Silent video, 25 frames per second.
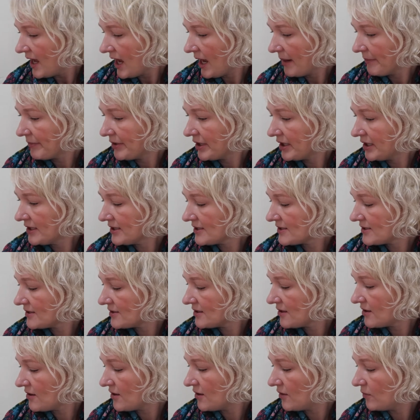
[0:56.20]
I'm going to
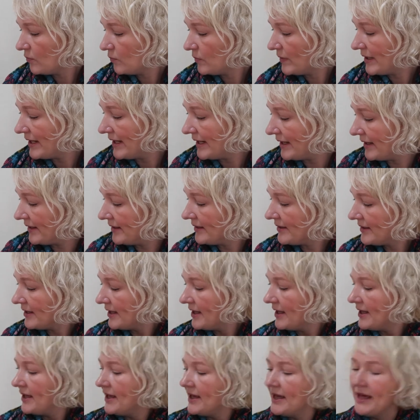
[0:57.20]
start with
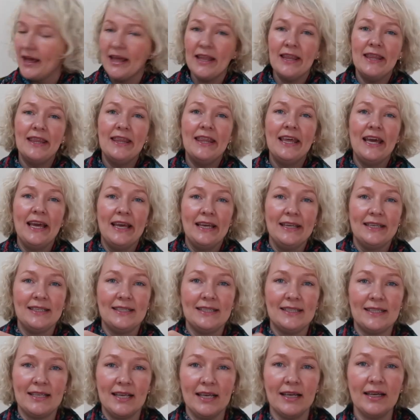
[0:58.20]

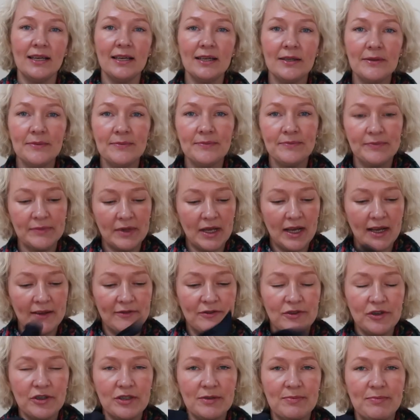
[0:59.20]
this.
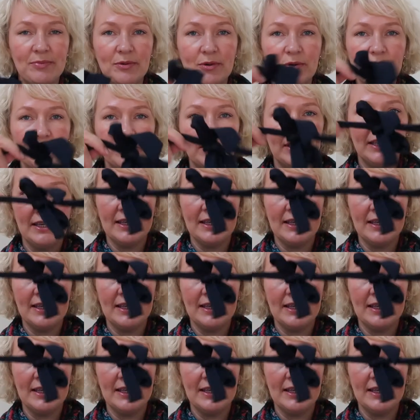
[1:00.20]
I've just bought